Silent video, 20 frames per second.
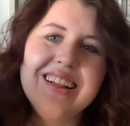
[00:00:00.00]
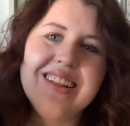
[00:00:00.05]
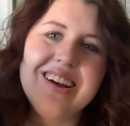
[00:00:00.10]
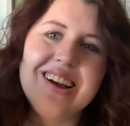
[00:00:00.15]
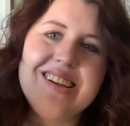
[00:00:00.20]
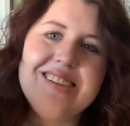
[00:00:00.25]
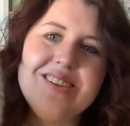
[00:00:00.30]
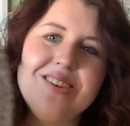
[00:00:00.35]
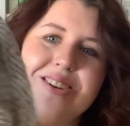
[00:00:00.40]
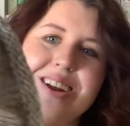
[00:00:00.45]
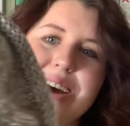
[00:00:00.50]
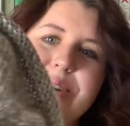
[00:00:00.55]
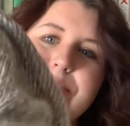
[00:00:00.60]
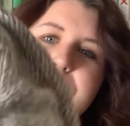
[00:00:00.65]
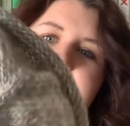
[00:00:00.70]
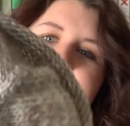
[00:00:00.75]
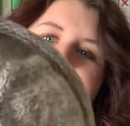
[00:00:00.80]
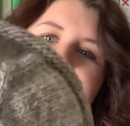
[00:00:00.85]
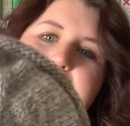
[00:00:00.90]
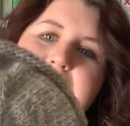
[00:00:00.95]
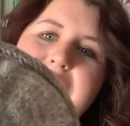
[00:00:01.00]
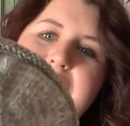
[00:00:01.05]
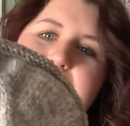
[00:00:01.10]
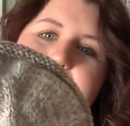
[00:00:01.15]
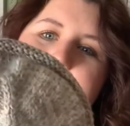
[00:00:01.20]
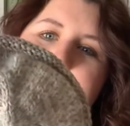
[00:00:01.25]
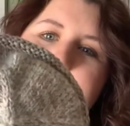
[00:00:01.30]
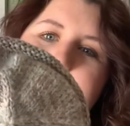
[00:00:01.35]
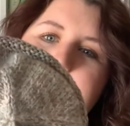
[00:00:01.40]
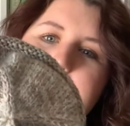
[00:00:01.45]
looks so dumb.
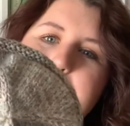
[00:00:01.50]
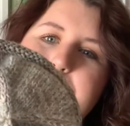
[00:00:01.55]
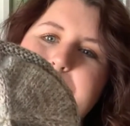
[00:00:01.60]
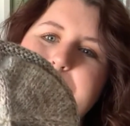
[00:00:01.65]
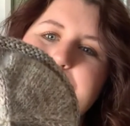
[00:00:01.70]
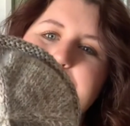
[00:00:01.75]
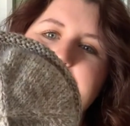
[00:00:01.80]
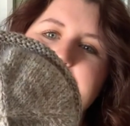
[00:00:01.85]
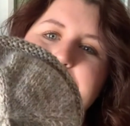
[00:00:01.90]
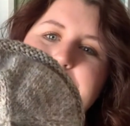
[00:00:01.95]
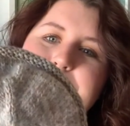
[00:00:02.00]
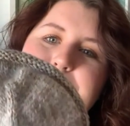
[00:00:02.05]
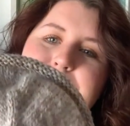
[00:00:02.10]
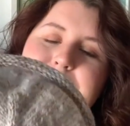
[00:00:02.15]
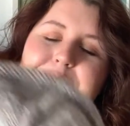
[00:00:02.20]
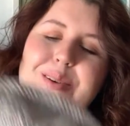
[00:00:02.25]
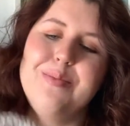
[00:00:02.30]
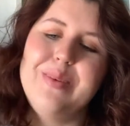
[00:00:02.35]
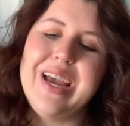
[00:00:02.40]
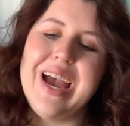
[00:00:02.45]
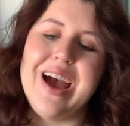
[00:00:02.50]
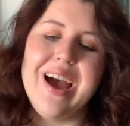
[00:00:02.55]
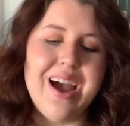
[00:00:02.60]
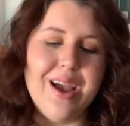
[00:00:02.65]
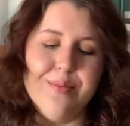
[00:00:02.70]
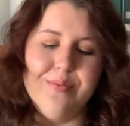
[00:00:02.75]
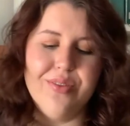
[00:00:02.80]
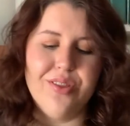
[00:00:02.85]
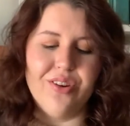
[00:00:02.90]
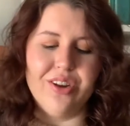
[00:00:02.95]
But yeah,
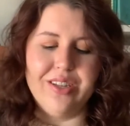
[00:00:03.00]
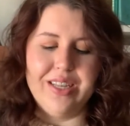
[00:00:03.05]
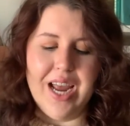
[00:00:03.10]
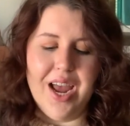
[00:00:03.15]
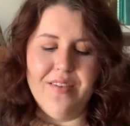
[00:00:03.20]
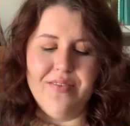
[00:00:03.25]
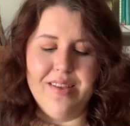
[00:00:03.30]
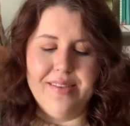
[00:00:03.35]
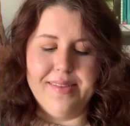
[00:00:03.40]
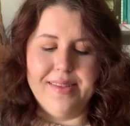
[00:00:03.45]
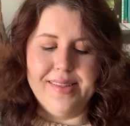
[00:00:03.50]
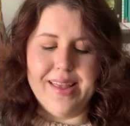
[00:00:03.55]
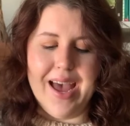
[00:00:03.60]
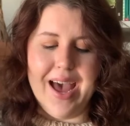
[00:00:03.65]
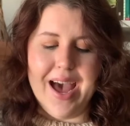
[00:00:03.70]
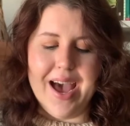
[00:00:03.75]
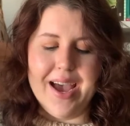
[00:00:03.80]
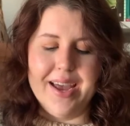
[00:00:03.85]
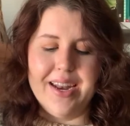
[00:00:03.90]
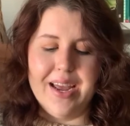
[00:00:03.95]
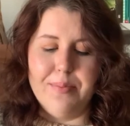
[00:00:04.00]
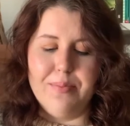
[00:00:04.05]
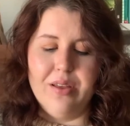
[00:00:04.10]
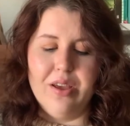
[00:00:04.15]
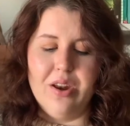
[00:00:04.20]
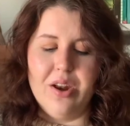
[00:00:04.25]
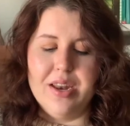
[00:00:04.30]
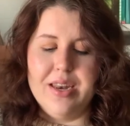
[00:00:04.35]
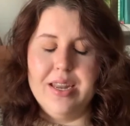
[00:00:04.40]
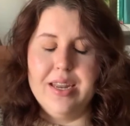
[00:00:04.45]
I'm thrilled to have this as a hat. I
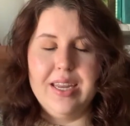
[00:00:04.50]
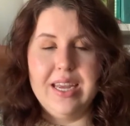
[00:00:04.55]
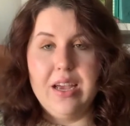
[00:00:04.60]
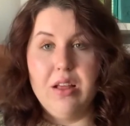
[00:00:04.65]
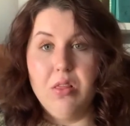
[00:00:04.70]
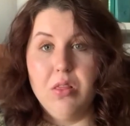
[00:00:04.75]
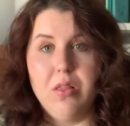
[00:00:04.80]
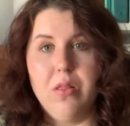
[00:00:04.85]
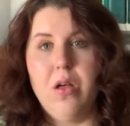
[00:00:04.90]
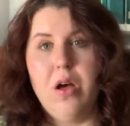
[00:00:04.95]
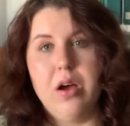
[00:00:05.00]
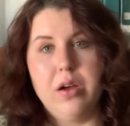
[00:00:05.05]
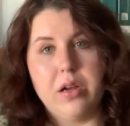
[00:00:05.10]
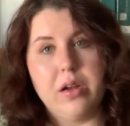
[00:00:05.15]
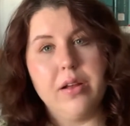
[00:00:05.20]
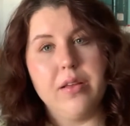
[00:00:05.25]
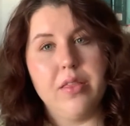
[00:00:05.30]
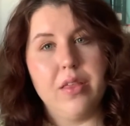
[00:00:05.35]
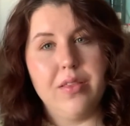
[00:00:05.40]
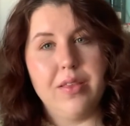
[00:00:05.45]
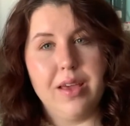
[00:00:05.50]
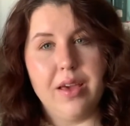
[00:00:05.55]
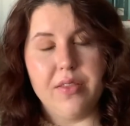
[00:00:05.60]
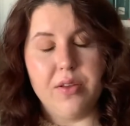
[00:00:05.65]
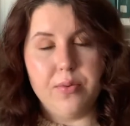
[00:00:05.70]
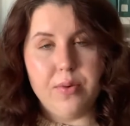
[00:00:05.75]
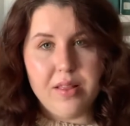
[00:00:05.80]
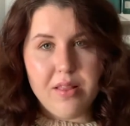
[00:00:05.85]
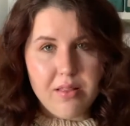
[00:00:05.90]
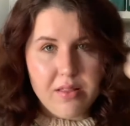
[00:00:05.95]
plan on knitting it longer than the other
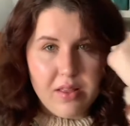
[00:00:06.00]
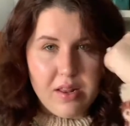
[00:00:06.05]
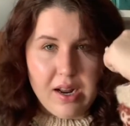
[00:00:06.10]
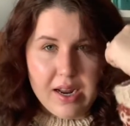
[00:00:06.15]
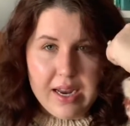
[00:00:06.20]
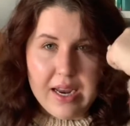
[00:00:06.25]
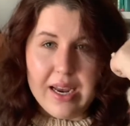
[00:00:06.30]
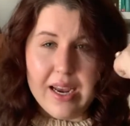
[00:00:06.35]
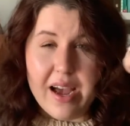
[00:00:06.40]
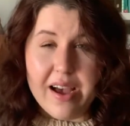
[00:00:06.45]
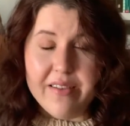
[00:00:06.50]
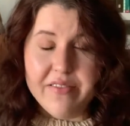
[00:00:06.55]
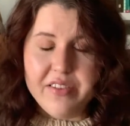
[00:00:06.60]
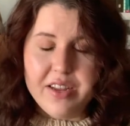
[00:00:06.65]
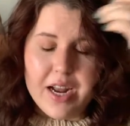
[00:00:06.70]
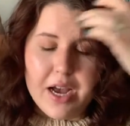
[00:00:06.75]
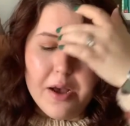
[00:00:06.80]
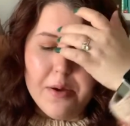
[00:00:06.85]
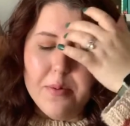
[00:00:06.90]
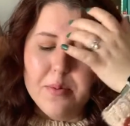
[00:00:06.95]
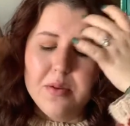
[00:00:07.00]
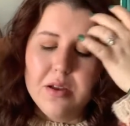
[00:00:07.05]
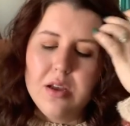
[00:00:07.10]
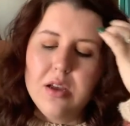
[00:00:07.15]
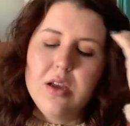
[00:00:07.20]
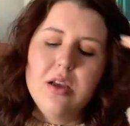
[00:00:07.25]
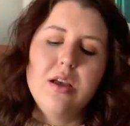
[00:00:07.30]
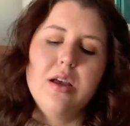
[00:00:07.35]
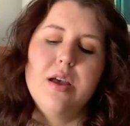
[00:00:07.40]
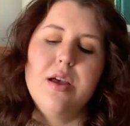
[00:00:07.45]
one so that I can cuff it up.
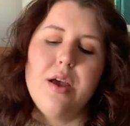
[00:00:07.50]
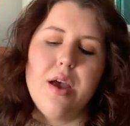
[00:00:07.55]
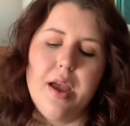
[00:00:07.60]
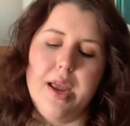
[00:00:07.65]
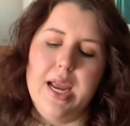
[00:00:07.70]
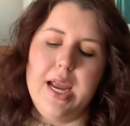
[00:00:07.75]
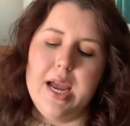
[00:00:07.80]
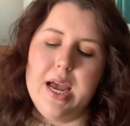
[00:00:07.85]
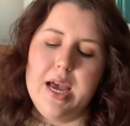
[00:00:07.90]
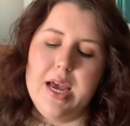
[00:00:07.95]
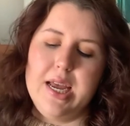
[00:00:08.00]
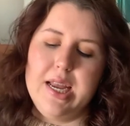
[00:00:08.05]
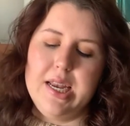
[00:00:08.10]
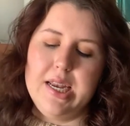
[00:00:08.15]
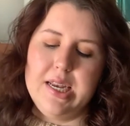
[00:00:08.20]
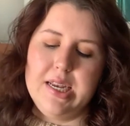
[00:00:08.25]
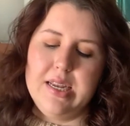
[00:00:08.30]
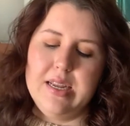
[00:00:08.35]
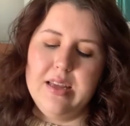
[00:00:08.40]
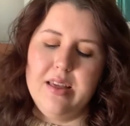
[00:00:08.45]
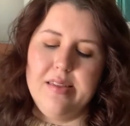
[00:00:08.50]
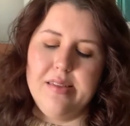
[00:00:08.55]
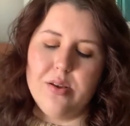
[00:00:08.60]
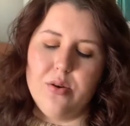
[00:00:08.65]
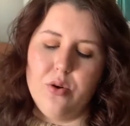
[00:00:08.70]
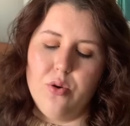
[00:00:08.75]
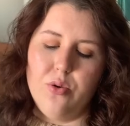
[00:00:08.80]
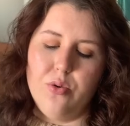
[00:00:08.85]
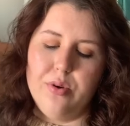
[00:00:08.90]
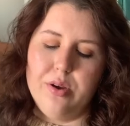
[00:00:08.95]
And
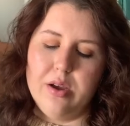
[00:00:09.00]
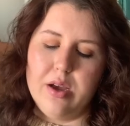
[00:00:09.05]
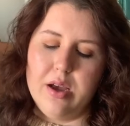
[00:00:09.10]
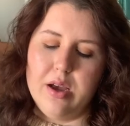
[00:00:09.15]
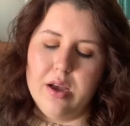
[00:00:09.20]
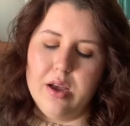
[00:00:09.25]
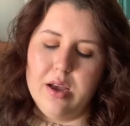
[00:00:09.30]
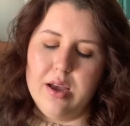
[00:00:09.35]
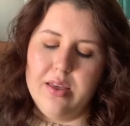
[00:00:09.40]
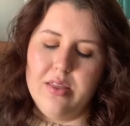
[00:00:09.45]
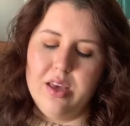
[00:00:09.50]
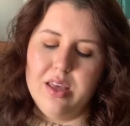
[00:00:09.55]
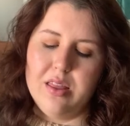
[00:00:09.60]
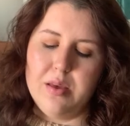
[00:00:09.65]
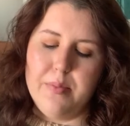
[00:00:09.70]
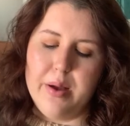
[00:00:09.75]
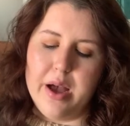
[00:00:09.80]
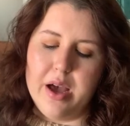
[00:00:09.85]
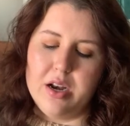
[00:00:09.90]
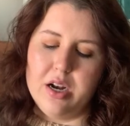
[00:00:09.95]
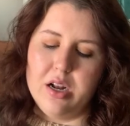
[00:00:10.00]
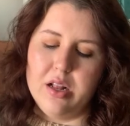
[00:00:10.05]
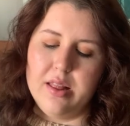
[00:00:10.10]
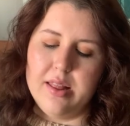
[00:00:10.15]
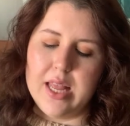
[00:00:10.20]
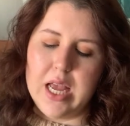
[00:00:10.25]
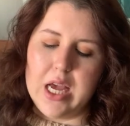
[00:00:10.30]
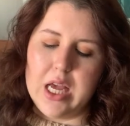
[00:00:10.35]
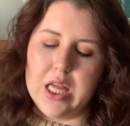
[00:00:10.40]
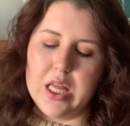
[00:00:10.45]
so I think the pattern
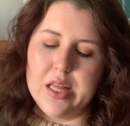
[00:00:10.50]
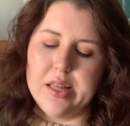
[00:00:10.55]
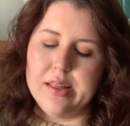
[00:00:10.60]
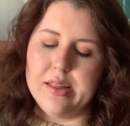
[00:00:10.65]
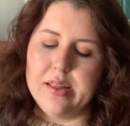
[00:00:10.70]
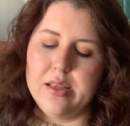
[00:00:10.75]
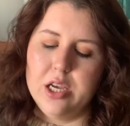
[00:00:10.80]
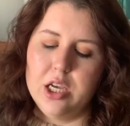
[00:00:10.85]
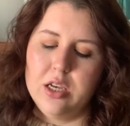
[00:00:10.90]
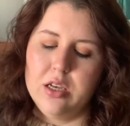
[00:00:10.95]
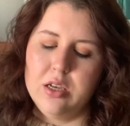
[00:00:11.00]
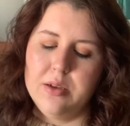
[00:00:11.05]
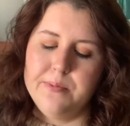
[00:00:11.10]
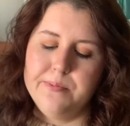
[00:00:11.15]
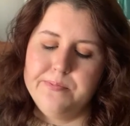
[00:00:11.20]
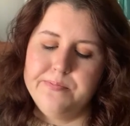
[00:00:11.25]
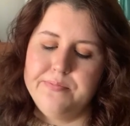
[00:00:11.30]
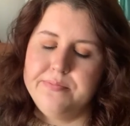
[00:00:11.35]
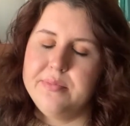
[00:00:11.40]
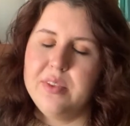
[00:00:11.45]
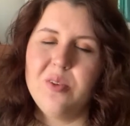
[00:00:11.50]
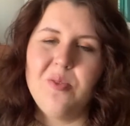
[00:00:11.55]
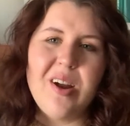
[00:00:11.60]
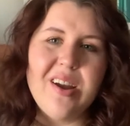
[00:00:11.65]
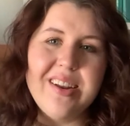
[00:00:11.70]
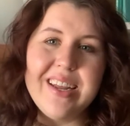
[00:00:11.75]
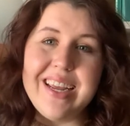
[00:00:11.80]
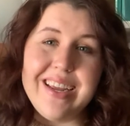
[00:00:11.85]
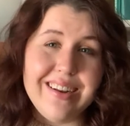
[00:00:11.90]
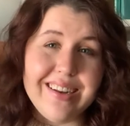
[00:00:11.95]
says
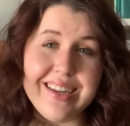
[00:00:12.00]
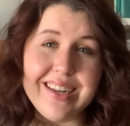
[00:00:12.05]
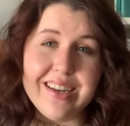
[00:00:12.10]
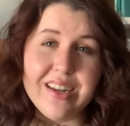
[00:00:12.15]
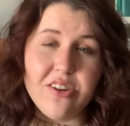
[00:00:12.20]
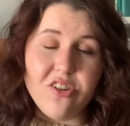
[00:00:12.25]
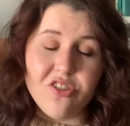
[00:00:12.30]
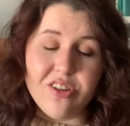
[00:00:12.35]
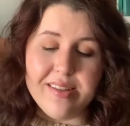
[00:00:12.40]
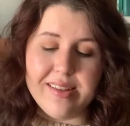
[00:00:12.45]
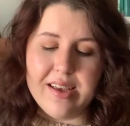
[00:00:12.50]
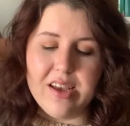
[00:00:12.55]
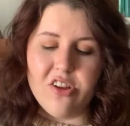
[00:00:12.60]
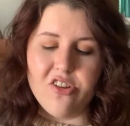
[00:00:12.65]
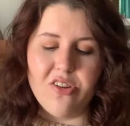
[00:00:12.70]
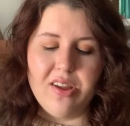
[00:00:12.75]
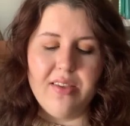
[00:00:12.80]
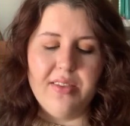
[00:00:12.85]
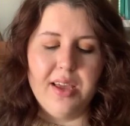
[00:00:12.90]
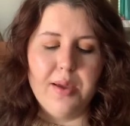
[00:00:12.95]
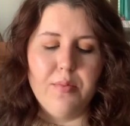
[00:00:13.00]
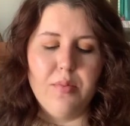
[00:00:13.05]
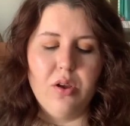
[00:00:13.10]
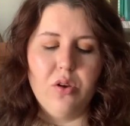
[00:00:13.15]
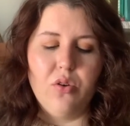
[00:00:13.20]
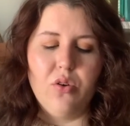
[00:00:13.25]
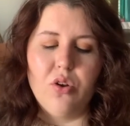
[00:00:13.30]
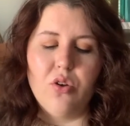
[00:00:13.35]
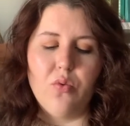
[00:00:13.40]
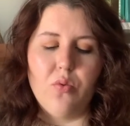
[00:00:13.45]
around 18 inches-ish. I think I'm gonna
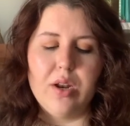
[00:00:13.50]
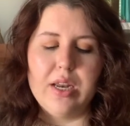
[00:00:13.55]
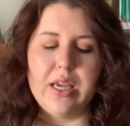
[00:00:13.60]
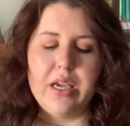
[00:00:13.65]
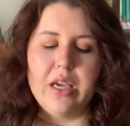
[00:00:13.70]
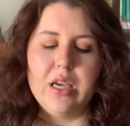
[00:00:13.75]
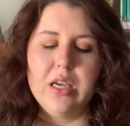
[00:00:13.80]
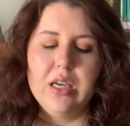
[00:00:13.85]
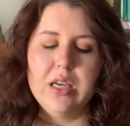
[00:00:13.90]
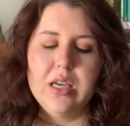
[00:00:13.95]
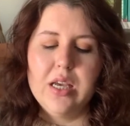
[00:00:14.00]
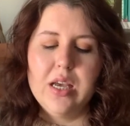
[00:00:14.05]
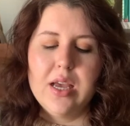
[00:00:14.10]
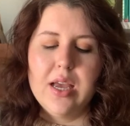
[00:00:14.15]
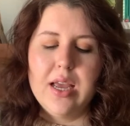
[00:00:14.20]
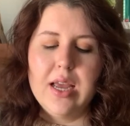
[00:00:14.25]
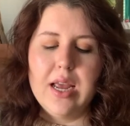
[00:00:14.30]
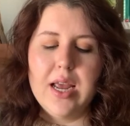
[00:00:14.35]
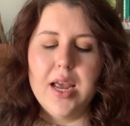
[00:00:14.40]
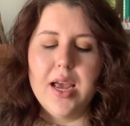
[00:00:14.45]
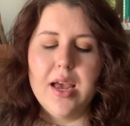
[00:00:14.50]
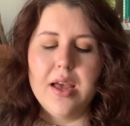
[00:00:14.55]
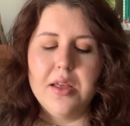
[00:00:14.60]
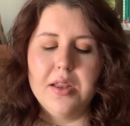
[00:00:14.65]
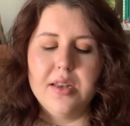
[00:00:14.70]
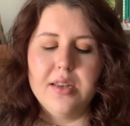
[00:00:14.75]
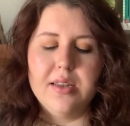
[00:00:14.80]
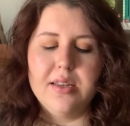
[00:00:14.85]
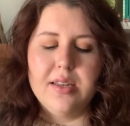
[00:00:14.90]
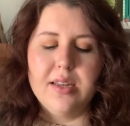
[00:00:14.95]
go to 20
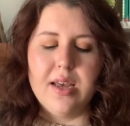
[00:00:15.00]
and